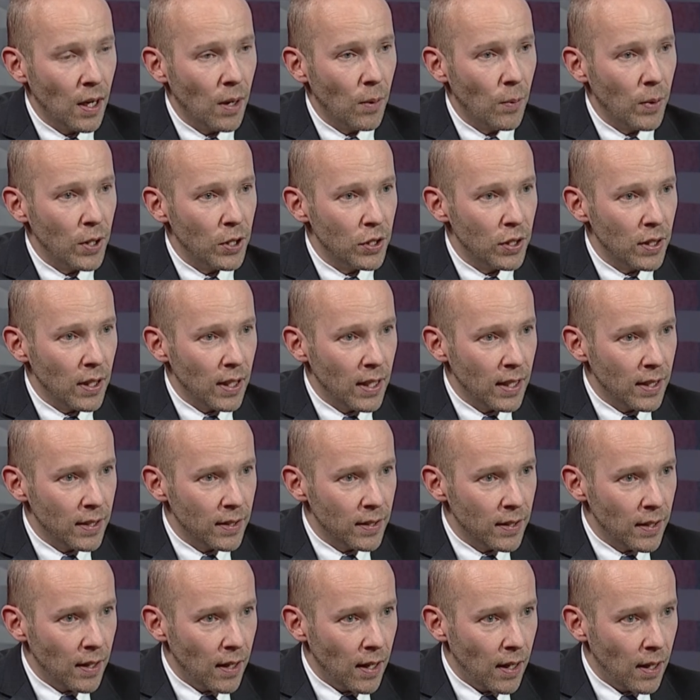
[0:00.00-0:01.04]
which
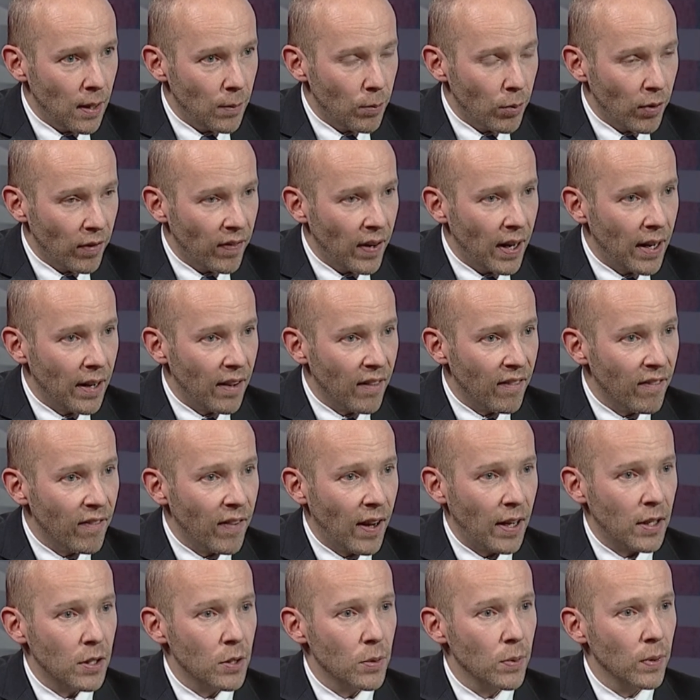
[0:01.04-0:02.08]
is providing
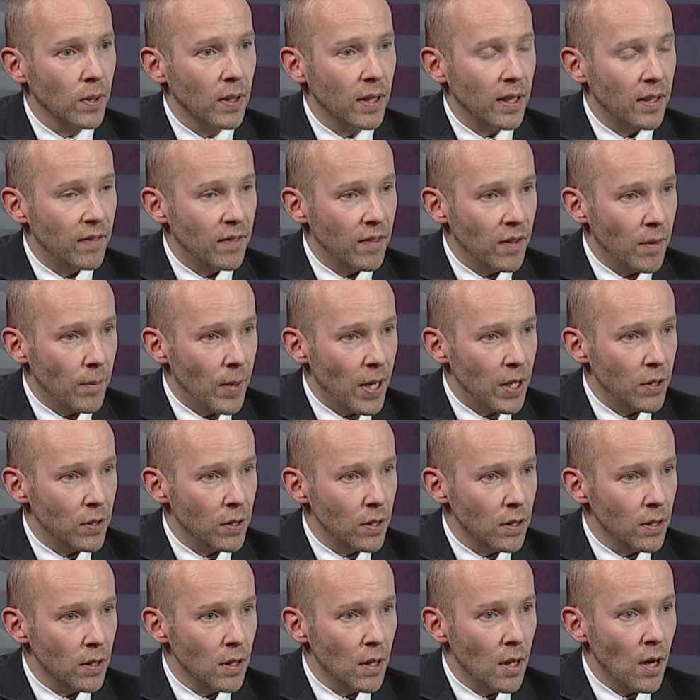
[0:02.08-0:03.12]
factual
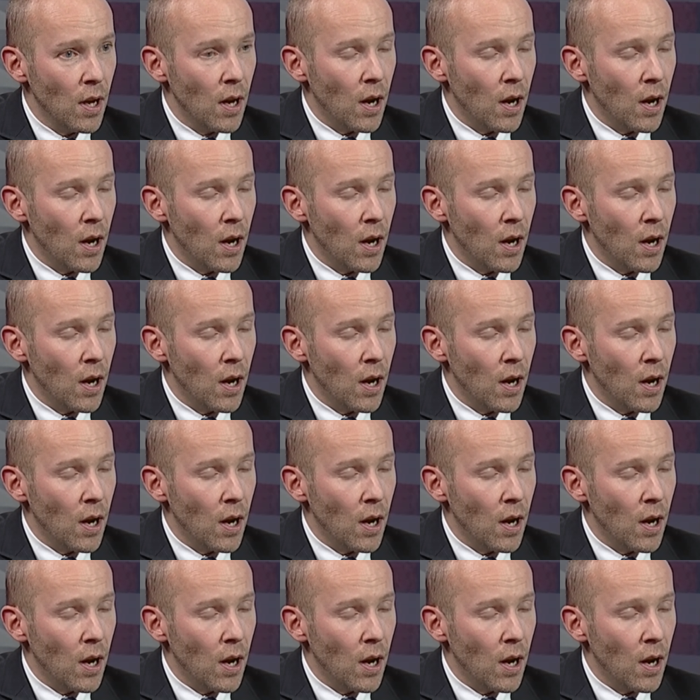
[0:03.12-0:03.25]
information